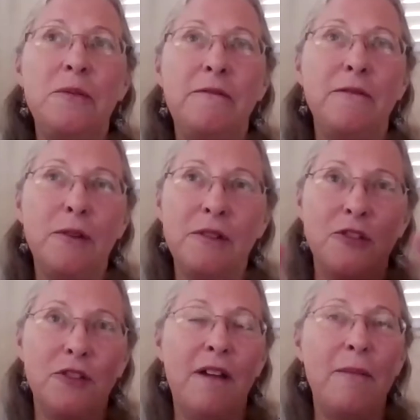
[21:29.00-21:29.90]
first
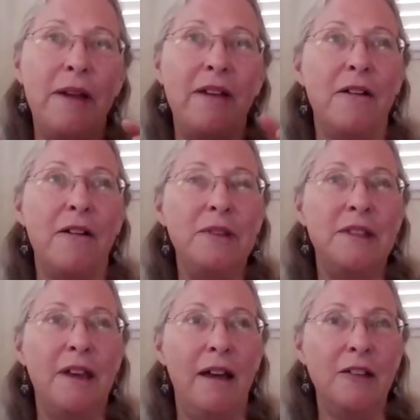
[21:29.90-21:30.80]
job I got was
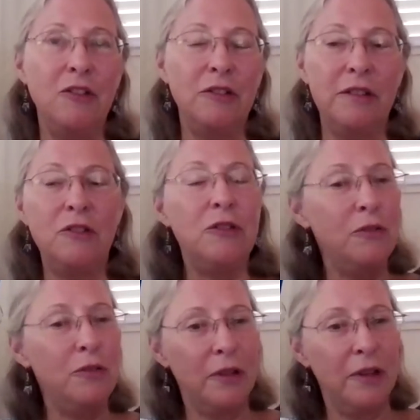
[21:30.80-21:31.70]
actually
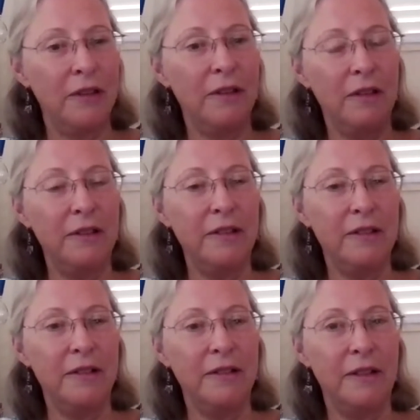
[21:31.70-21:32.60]
tutoring a
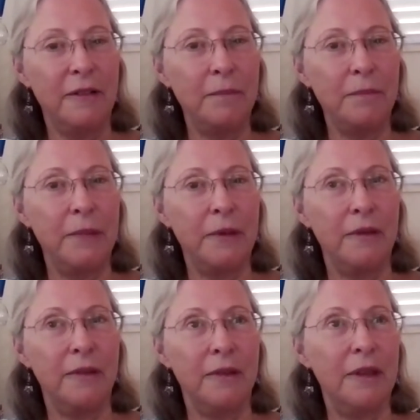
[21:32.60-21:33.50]
little
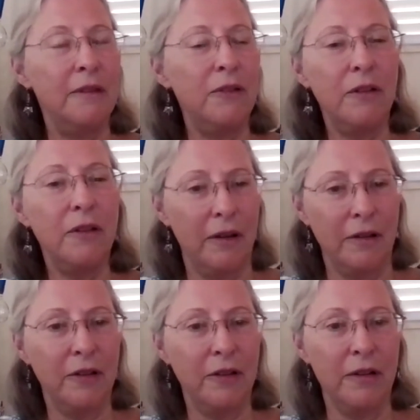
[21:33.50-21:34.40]

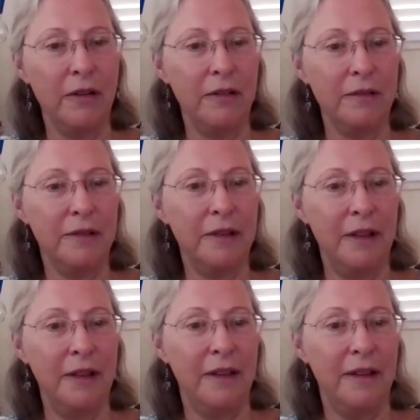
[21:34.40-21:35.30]
kindergarten girl
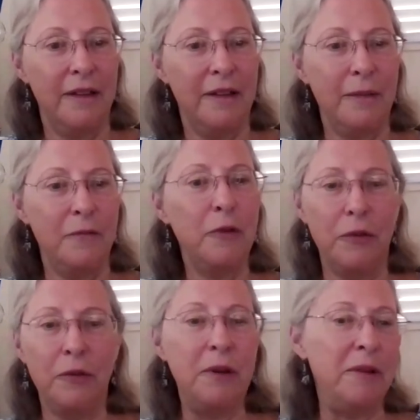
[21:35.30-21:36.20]
for
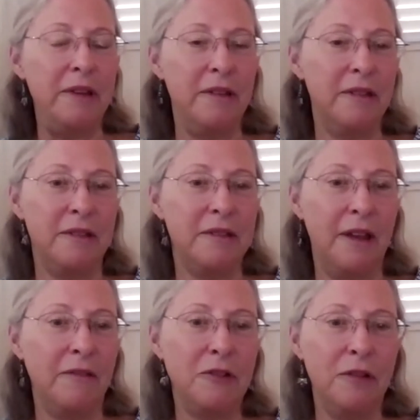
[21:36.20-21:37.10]
3 weeks
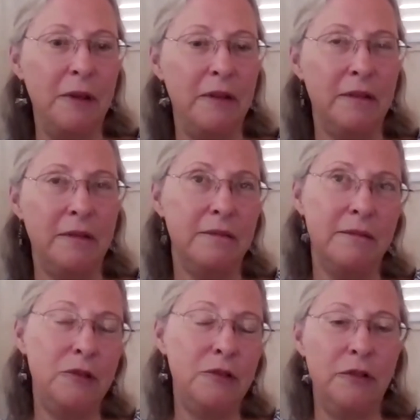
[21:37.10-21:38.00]
after my
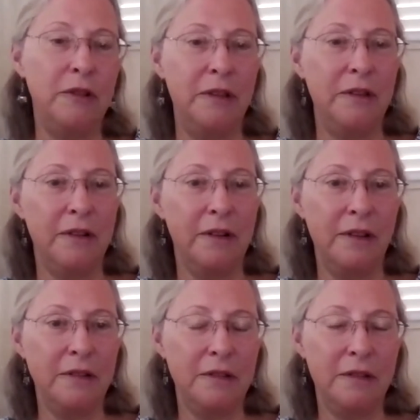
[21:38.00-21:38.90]
junior year. I
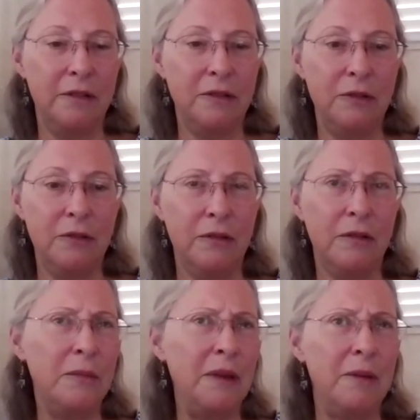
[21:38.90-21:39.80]
got to tutor,
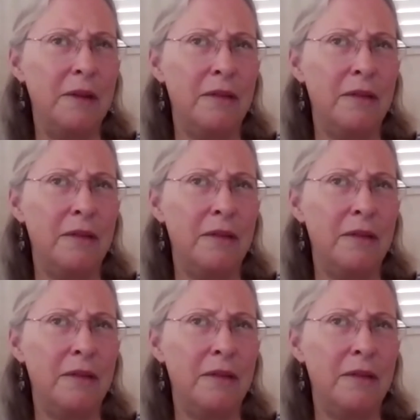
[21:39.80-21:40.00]
or maybe I